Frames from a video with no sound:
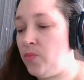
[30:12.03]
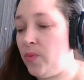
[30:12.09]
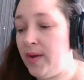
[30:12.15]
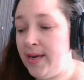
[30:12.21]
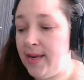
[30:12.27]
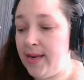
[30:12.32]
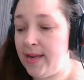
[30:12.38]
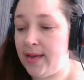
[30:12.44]

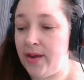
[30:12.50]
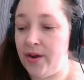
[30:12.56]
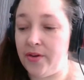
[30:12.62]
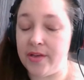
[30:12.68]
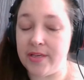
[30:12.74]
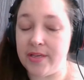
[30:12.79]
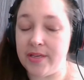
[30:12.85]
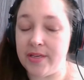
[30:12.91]
We need it
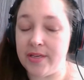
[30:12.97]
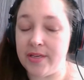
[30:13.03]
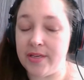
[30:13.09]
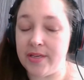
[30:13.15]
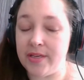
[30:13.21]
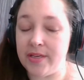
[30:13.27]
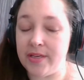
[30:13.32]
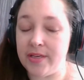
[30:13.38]
here this
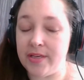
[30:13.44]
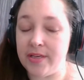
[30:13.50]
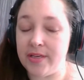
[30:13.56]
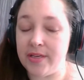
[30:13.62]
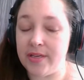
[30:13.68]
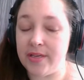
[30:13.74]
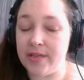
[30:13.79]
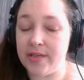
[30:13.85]
morning. So
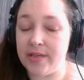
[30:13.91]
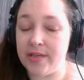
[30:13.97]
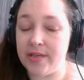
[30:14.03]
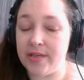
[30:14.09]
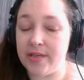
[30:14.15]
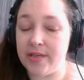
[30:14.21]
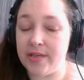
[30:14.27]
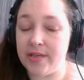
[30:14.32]
loving
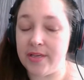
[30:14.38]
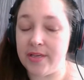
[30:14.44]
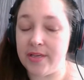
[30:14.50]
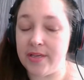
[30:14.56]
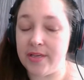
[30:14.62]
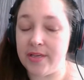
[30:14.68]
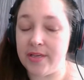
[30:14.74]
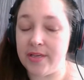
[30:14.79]
kindness
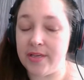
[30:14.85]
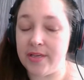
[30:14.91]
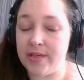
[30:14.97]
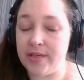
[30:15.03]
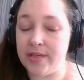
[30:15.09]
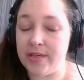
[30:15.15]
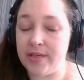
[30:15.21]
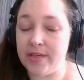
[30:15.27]

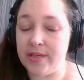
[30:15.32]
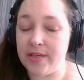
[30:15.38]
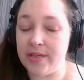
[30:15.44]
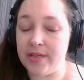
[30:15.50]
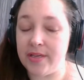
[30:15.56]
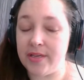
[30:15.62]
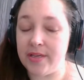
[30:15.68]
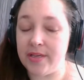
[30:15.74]
meditation,
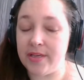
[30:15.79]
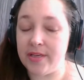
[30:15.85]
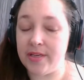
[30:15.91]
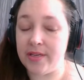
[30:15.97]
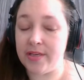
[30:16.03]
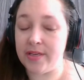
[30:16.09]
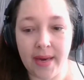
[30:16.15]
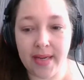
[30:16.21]
also known as
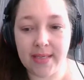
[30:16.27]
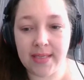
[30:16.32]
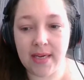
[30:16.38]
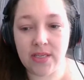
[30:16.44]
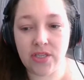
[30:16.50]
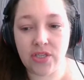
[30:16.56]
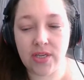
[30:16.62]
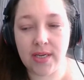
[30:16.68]
metta
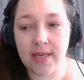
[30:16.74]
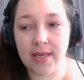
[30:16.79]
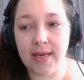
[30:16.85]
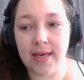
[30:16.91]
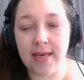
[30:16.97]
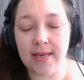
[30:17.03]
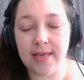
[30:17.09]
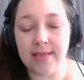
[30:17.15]

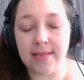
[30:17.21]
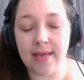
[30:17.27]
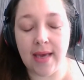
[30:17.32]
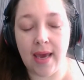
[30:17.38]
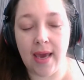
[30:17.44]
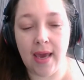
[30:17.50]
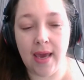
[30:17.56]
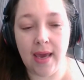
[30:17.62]
meditation,
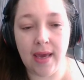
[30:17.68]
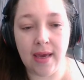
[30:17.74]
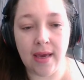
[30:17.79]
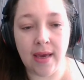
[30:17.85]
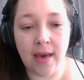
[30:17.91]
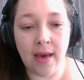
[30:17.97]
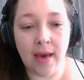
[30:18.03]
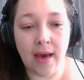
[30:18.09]
is
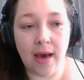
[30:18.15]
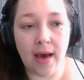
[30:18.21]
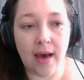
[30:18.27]
a